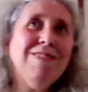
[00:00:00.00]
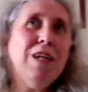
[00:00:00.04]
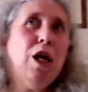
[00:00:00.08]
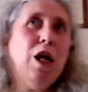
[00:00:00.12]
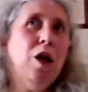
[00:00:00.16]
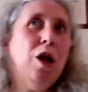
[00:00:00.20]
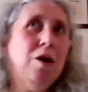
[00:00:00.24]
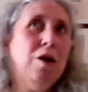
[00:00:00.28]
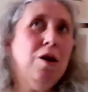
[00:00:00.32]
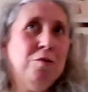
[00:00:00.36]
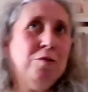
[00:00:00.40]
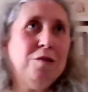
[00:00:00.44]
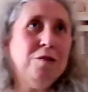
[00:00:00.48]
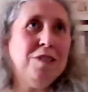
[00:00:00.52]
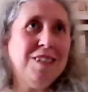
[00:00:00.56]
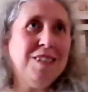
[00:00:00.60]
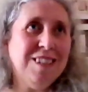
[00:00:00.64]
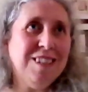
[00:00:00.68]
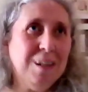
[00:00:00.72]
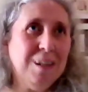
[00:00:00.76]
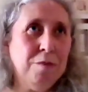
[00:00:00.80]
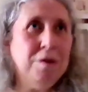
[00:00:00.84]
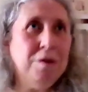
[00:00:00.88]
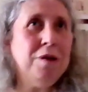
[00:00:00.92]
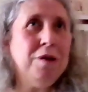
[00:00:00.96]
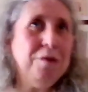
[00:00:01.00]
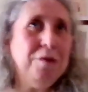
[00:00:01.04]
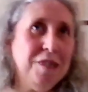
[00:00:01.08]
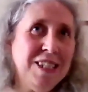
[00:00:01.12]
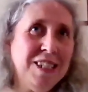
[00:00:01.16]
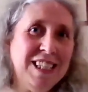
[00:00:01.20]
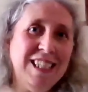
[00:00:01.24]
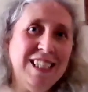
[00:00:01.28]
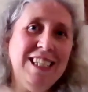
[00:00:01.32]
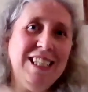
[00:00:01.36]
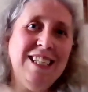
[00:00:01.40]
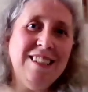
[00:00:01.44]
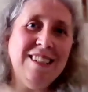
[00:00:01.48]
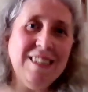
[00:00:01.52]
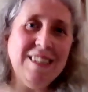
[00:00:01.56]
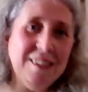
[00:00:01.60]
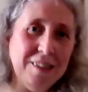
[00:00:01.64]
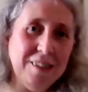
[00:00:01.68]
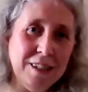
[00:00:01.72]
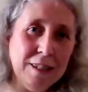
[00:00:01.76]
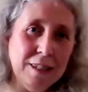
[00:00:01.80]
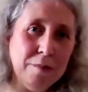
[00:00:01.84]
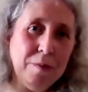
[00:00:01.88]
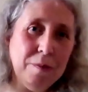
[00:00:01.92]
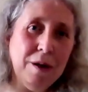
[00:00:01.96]
close communities,
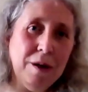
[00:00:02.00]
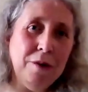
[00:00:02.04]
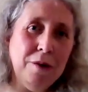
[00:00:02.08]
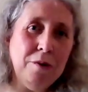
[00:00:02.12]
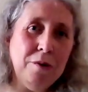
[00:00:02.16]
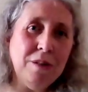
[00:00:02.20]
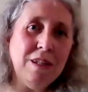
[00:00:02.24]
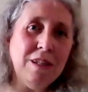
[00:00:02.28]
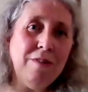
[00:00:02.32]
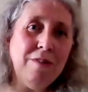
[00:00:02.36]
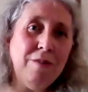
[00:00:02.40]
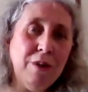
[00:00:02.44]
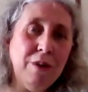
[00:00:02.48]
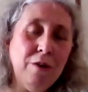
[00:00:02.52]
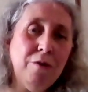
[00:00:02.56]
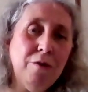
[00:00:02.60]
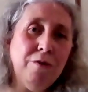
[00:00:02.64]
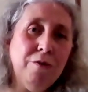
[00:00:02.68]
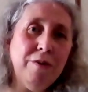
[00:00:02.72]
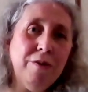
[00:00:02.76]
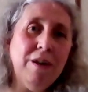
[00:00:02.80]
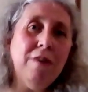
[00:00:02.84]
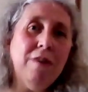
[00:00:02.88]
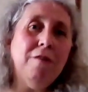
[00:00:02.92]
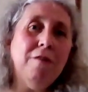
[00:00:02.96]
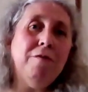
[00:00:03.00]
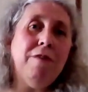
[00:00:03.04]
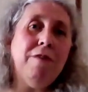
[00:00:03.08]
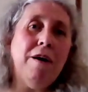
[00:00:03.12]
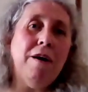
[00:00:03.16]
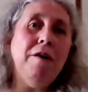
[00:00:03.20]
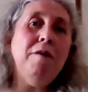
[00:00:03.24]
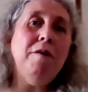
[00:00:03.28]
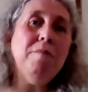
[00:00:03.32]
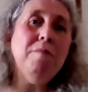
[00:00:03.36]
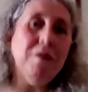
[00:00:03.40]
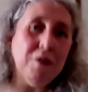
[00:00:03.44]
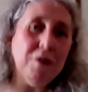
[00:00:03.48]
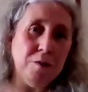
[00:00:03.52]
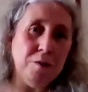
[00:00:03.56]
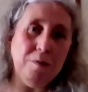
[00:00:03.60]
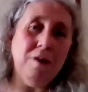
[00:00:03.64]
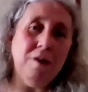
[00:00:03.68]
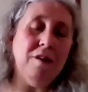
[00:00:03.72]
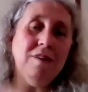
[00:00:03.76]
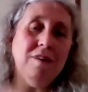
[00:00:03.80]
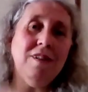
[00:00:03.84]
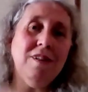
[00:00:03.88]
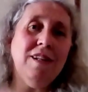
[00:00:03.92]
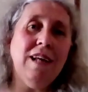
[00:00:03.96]
and I suppose if you feel very much
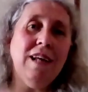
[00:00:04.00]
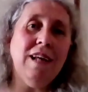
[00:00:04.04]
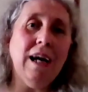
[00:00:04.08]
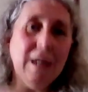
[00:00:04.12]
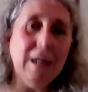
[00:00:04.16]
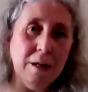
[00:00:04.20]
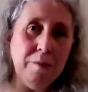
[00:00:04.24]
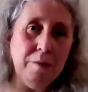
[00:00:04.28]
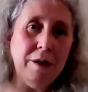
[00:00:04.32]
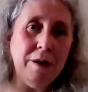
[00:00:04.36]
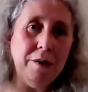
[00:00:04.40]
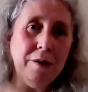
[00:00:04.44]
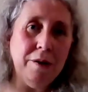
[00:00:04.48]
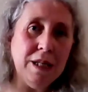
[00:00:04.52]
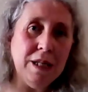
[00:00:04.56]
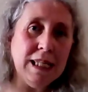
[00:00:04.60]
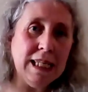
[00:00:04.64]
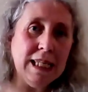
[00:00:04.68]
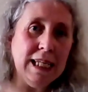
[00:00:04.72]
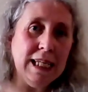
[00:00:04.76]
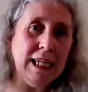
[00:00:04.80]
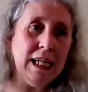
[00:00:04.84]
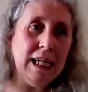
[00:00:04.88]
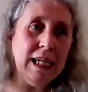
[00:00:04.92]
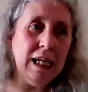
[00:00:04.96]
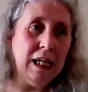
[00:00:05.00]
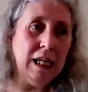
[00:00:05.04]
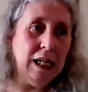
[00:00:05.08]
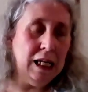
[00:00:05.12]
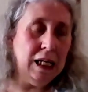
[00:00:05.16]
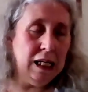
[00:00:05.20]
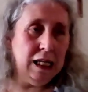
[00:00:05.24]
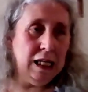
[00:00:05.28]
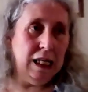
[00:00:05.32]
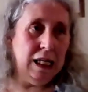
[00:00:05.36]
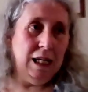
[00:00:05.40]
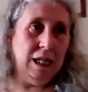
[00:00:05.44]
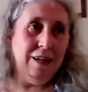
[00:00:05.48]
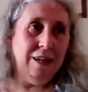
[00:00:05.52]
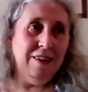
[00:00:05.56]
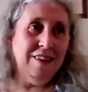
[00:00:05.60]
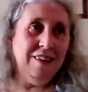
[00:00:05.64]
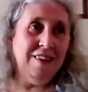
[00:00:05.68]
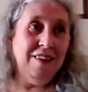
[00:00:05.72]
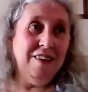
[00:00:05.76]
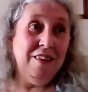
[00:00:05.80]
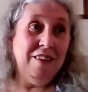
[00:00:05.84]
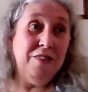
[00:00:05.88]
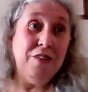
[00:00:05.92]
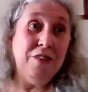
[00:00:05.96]
part of that community,
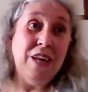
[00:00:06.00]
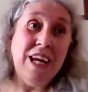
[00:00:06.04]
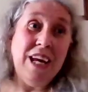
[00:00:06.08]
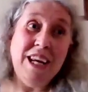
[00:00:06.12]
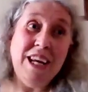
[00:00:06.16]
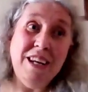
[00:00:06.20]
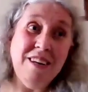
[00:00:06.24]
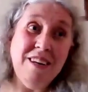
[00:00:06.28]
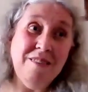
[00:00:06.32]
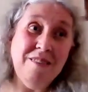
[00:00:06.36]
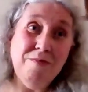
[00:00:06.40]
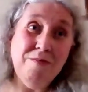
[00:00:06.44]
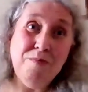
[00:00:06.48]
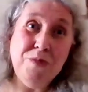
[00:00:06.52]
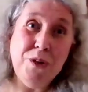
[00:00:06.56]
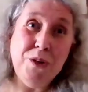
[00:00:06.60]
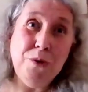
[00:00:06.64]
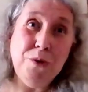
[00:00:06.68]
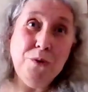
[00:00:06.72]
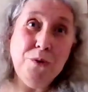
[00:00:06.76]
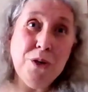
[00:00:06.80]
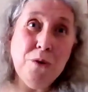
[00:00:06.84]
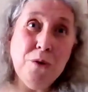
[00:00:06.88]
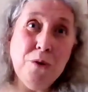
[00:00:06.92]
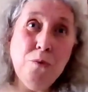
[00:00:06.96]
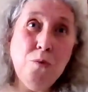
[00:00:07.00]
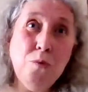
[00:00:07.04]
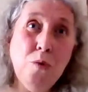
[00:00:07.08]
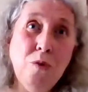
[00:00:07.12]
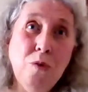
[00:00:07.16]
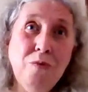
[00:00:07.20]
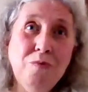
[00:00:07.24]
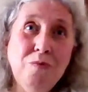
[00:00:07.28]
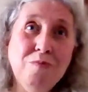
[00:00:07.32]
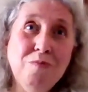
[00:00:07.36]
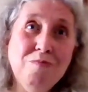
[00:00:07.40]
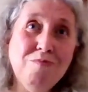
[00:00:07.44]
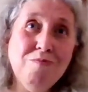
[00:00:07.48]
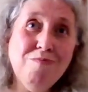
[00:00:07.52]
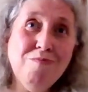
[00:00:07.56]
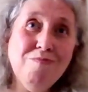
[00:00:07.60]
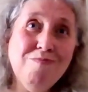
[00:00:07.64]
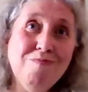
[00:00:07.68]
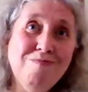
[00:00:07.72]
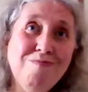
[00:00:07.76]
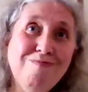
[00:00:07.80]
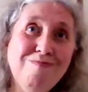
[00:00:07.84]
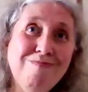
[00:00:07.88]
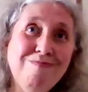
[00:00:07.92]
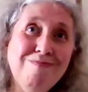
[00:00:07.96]
then you don't want
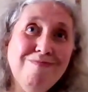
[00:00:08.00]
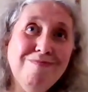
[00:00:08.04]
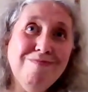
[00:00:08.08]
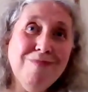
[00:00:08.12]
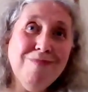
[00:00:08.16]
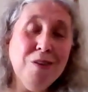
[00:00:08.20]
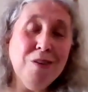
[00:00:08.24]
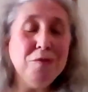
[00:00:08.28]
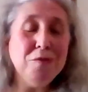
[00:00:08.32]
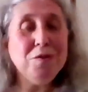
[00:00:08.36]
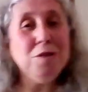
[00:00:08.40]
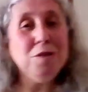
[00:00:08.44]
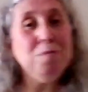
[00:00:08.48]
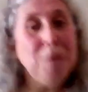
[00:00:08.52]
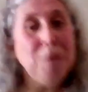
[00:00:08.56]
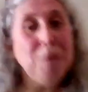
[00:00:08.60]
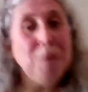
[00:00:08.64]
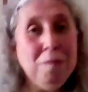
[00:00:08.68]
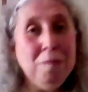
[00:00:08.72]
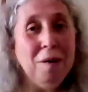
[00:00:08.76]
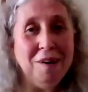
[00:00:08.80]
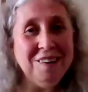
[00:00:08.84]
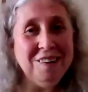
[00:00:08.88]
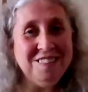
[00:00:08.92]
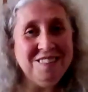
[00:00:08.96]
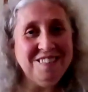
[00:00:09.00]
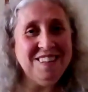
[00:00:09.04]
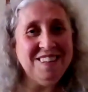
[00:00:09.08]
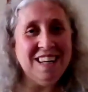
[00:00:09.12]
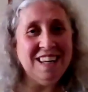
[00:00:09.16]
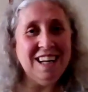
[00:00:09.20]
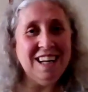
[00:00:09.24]
not to be part of